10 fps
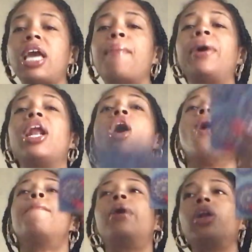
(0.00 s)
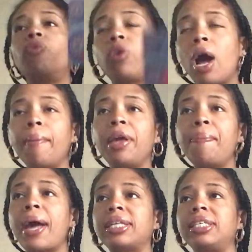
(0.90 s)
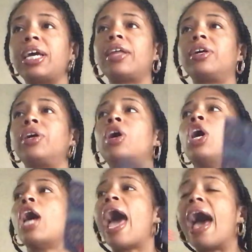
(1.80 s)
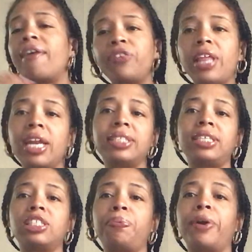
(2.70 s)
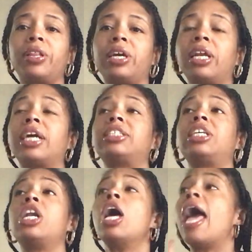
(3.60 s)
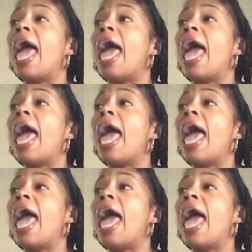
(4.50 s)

Yeah, but coming back together after that intense part of the connection,